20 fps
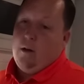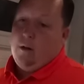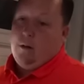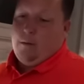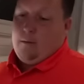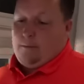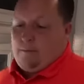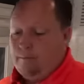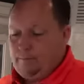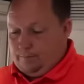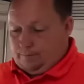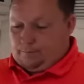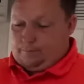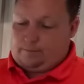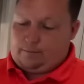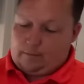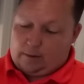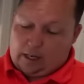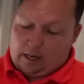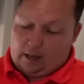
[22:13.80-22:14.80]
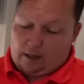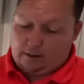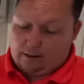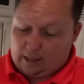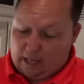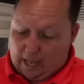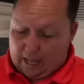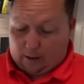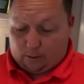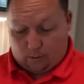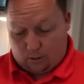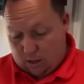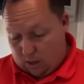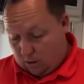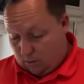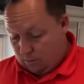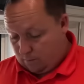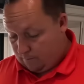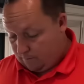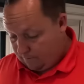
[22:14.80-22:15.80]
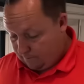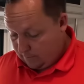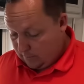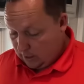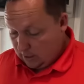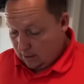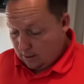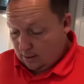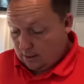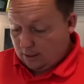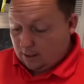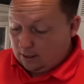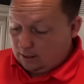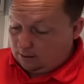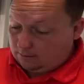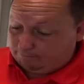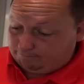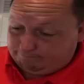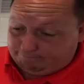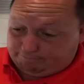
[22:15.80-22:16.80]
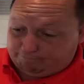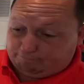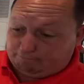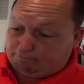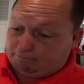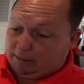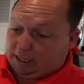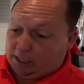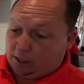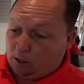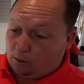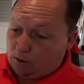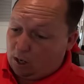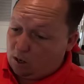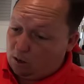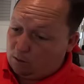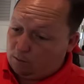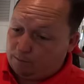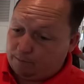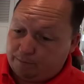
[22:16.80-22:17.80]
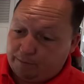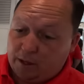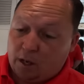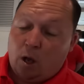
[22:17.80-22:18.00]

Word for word: Because of the slide, maybe? I don't know. Fridge. I don't know. Me no no.